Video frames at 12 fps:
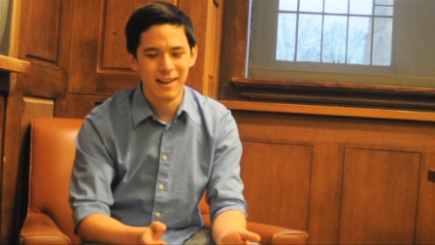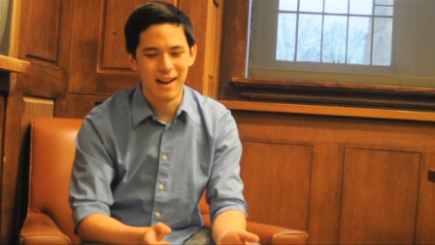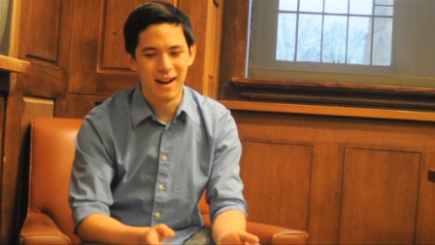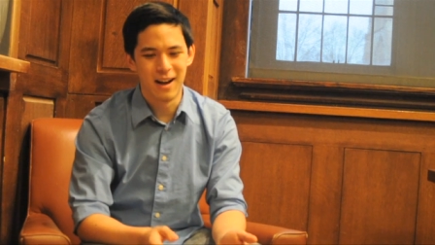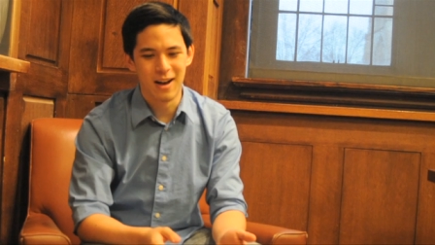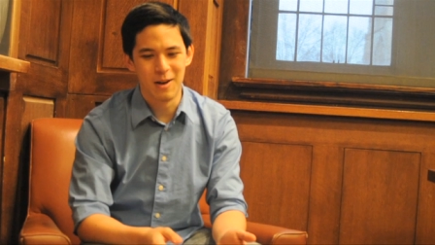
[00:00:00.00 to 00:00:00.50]

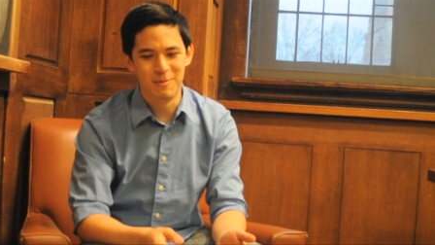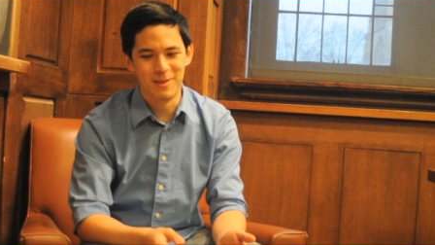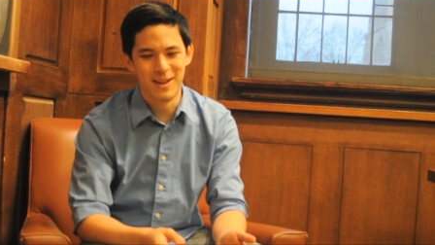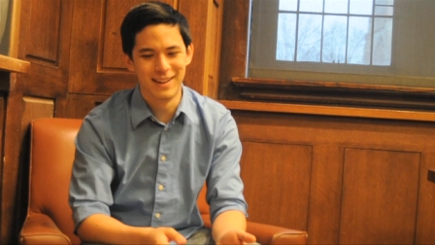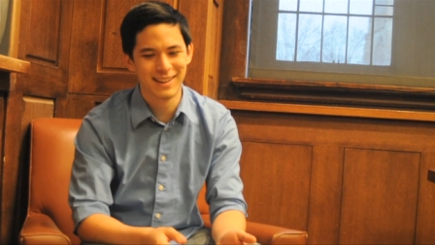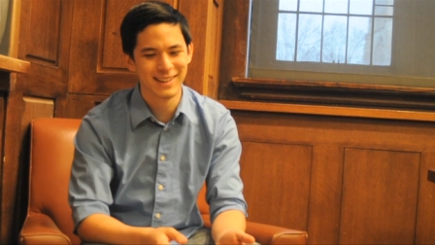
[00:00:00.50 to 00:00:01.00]

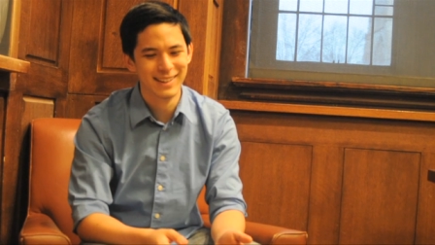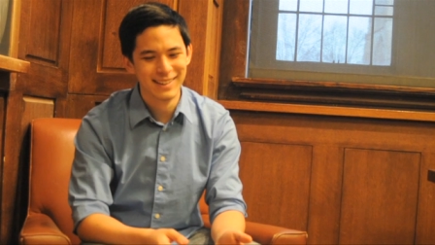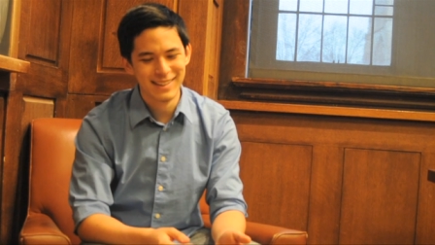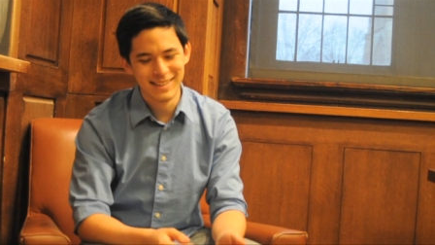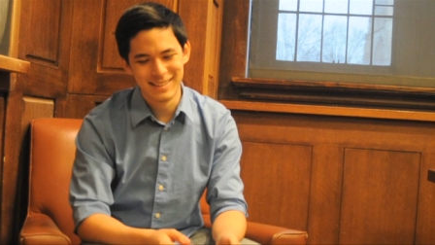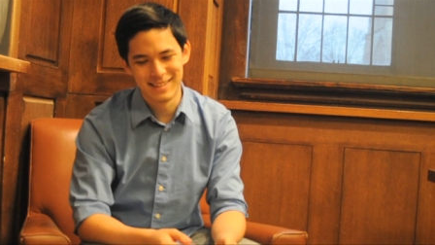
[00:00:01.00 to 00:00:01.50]

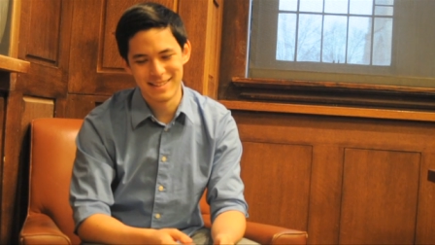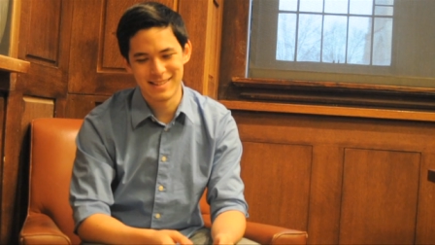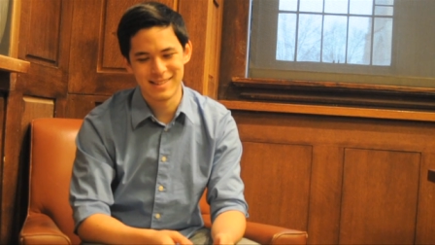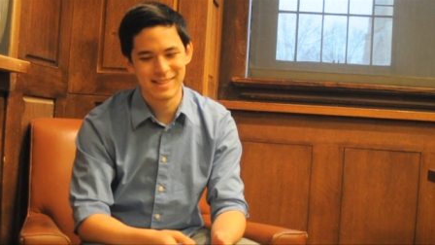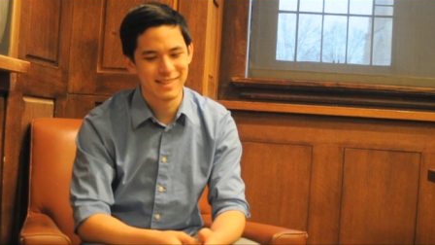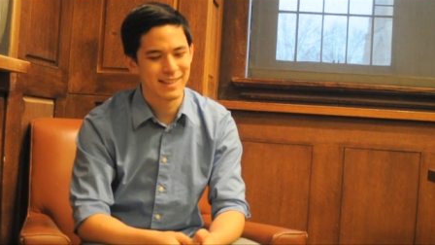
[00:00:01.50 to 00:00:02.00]

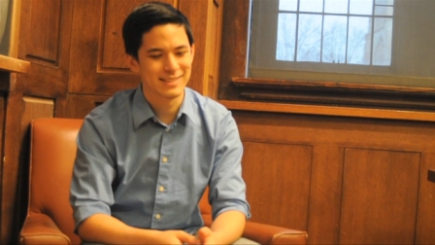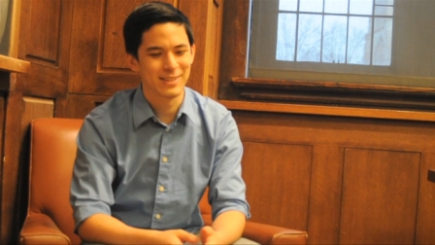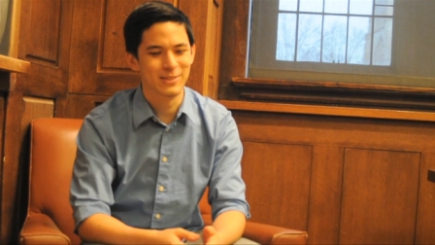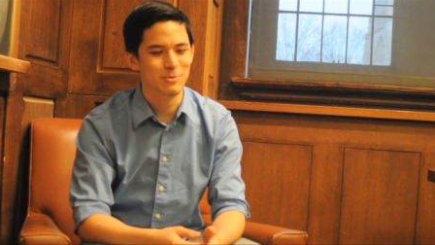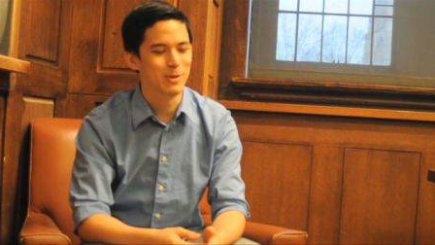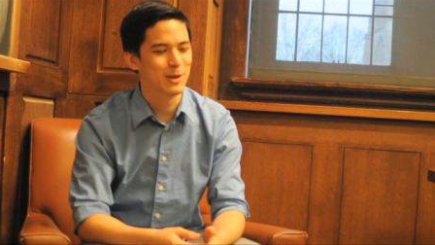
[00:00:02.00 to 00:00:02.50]
That
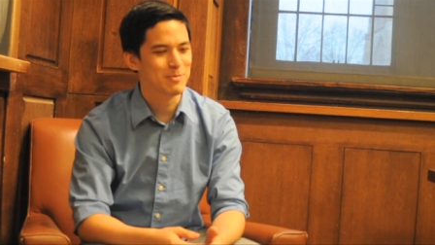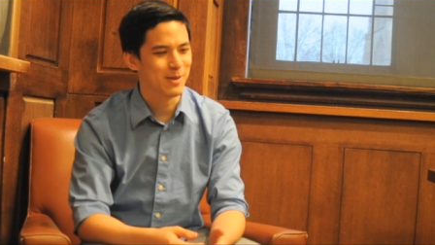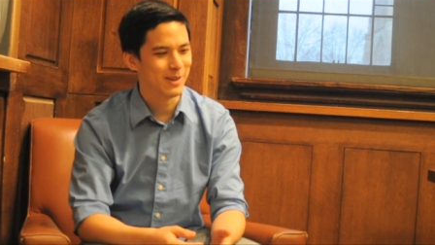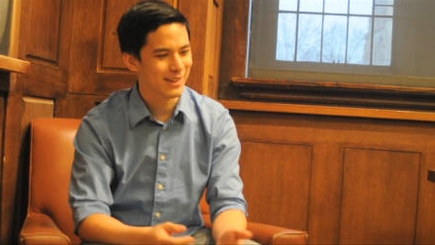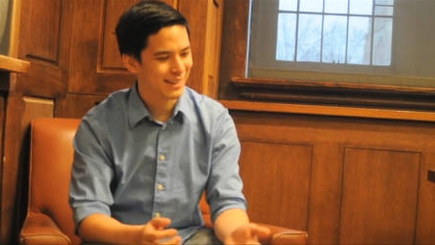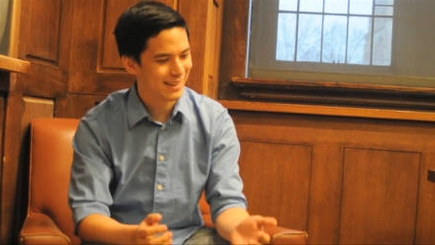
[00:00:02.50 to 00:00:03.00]
sounded weird,
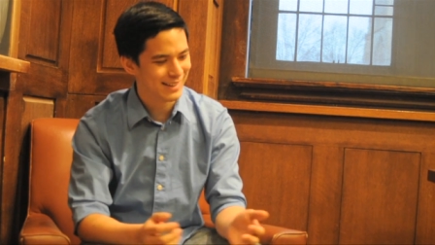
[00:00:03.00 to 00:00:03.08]
but